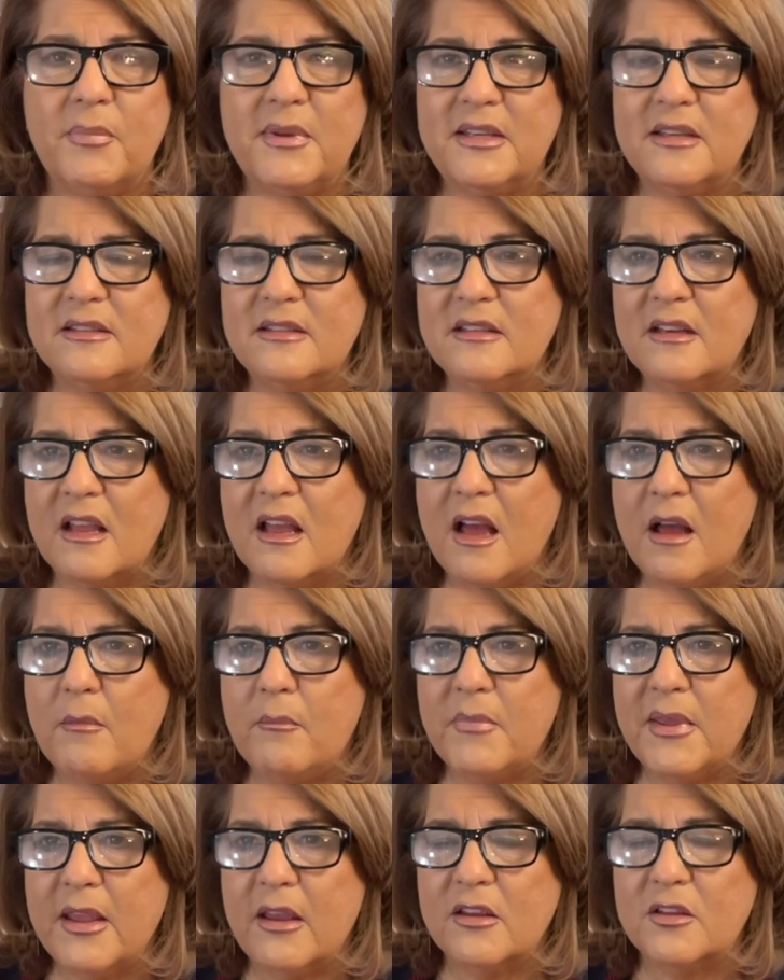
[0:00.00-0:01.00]
It doesn't come
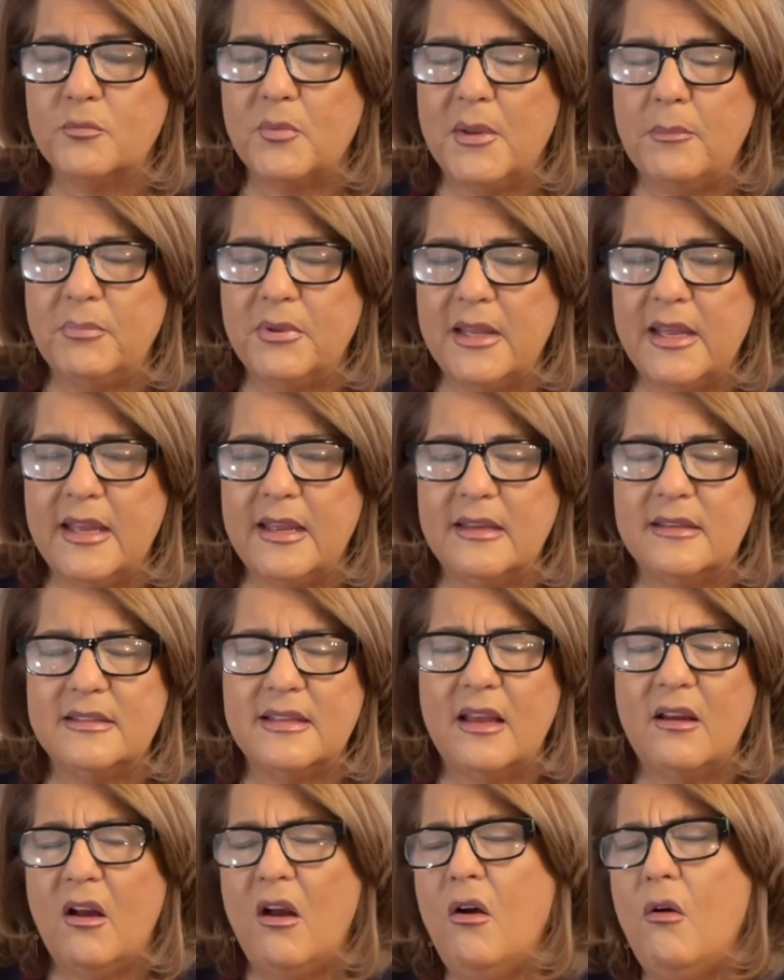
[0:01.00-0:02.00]
because we blink and
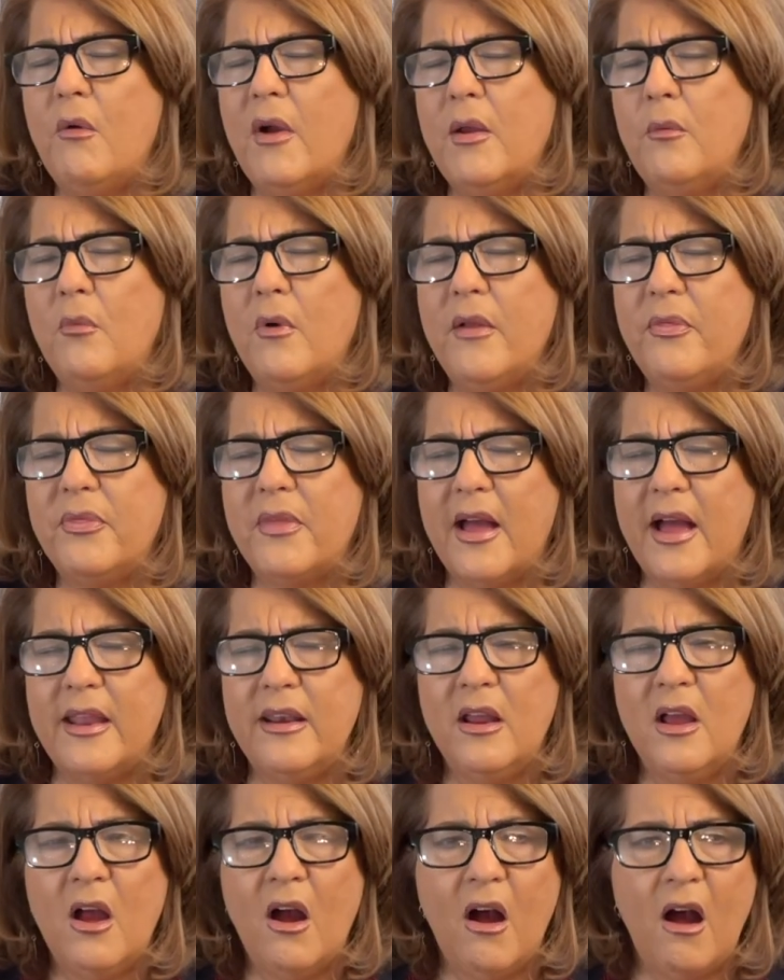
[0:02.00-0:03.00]
say, "Oh, I want that.
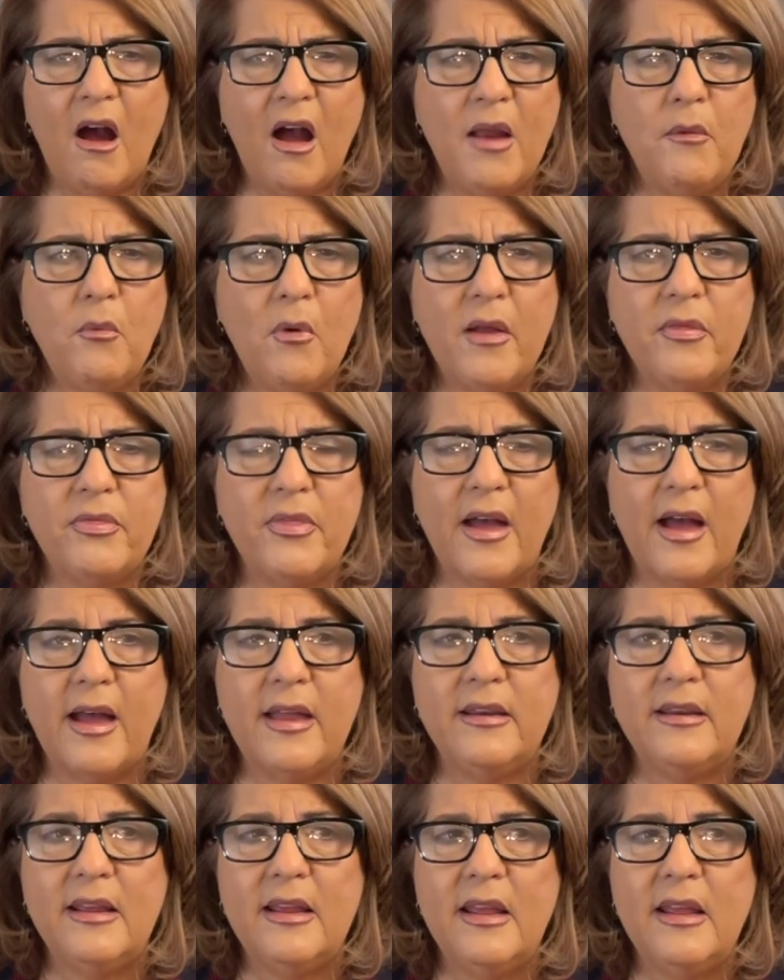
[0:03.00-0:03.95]
I want that."